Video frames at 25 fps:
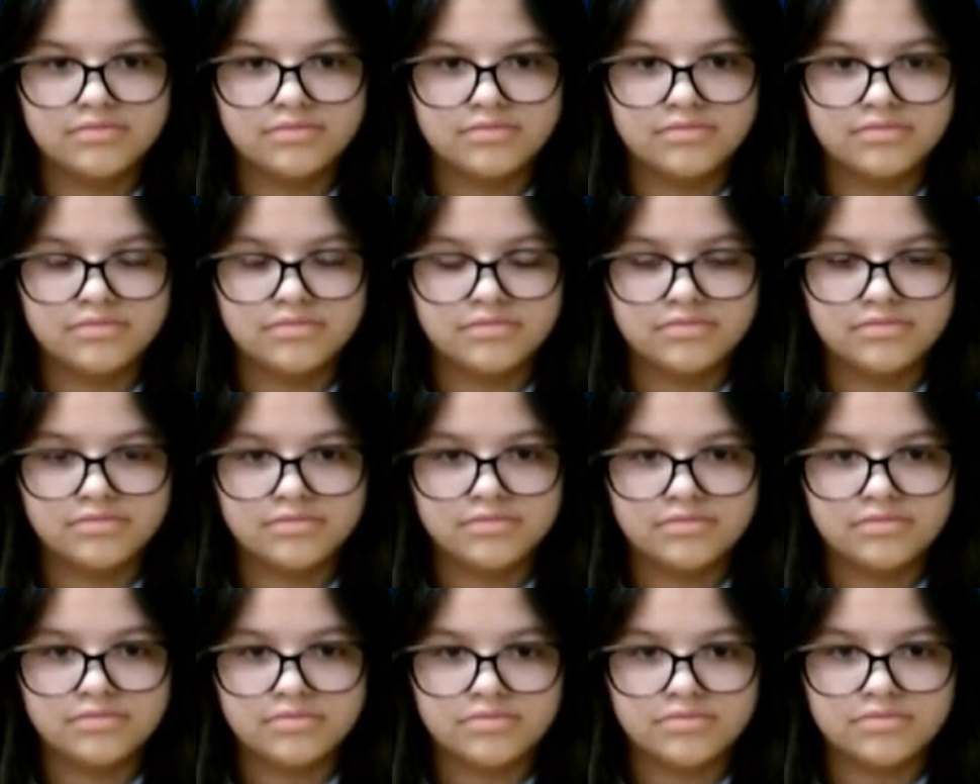
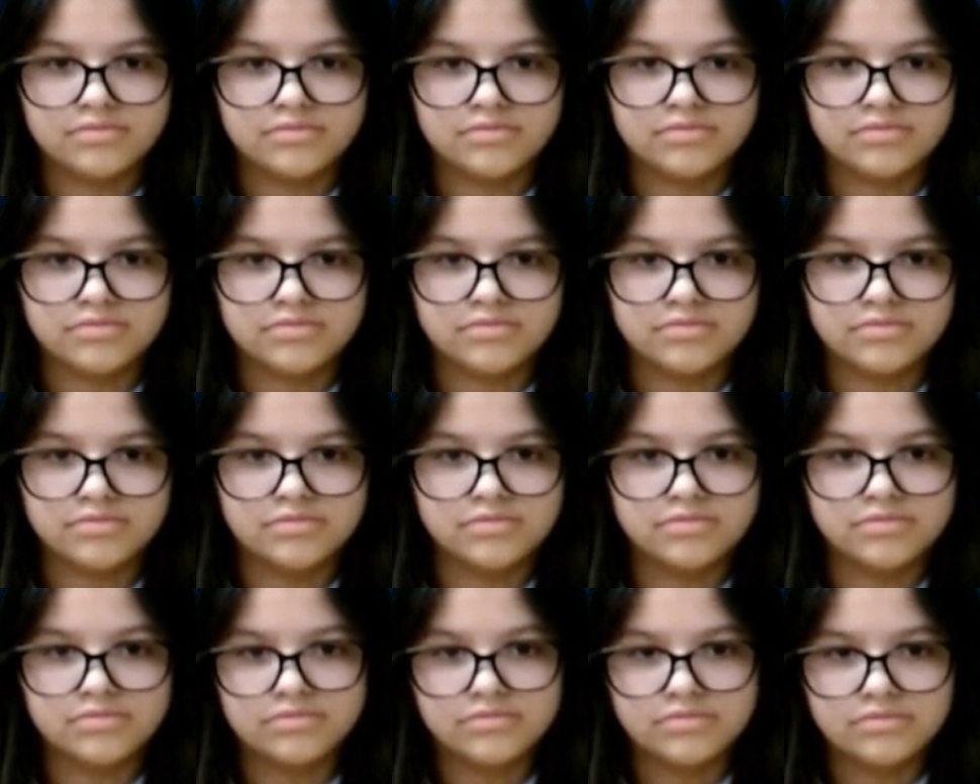
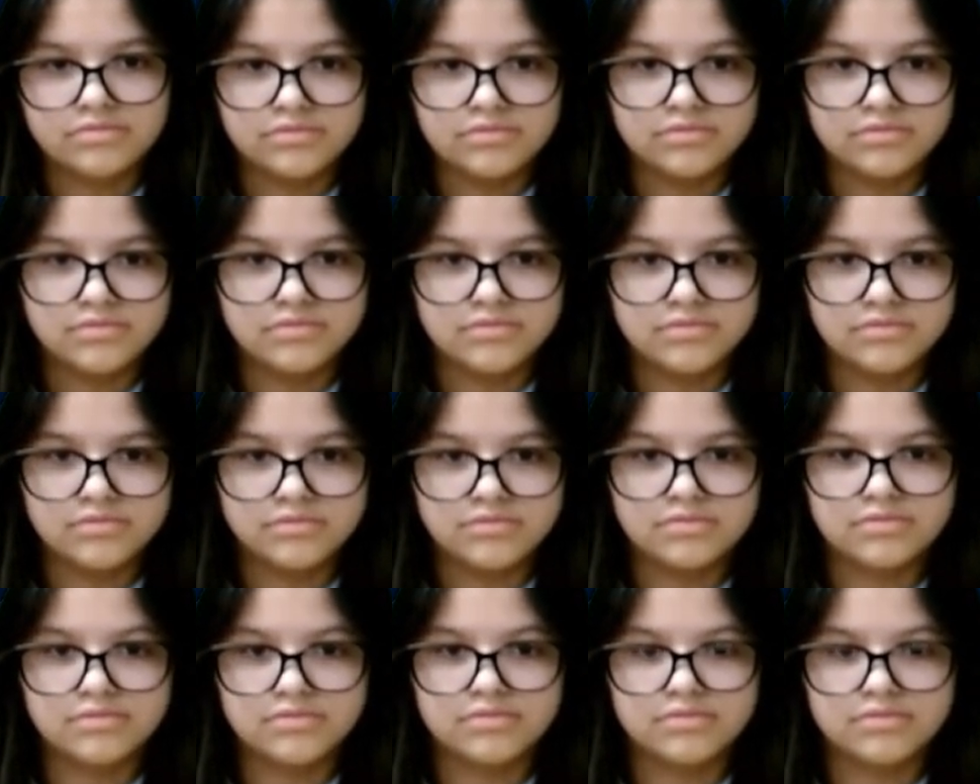
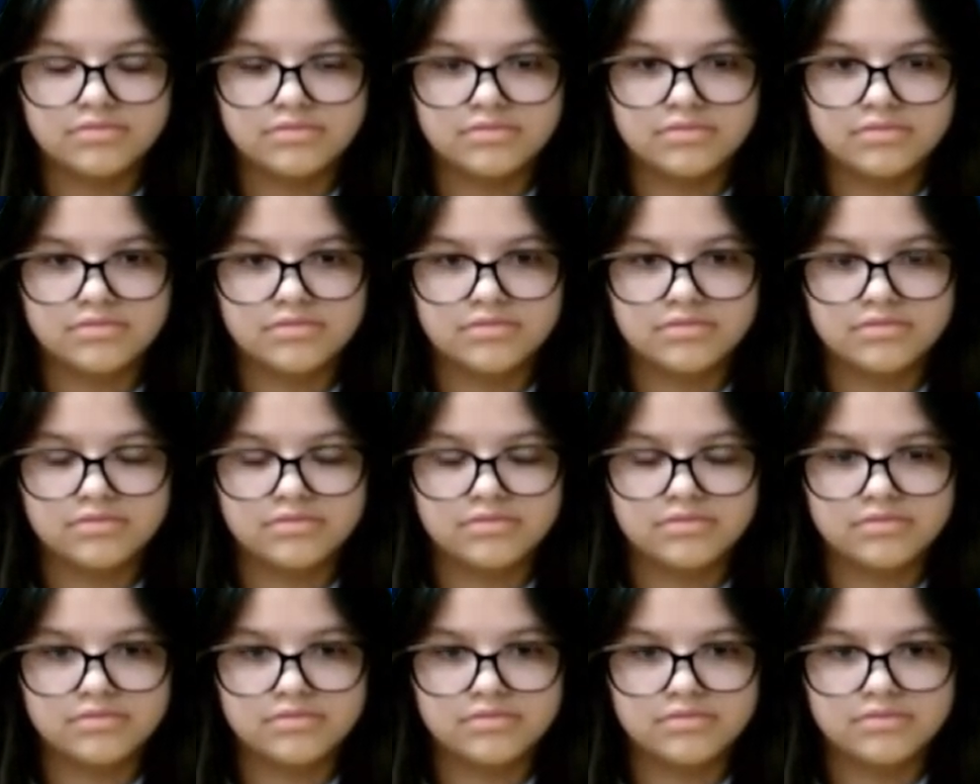
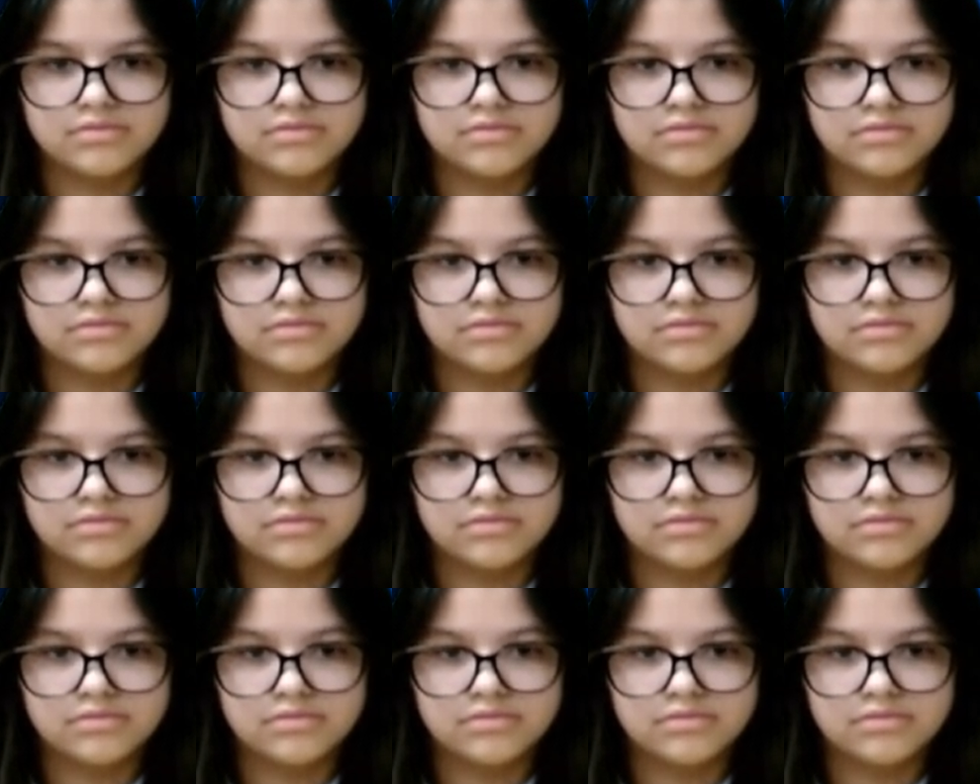This person isn't speaking.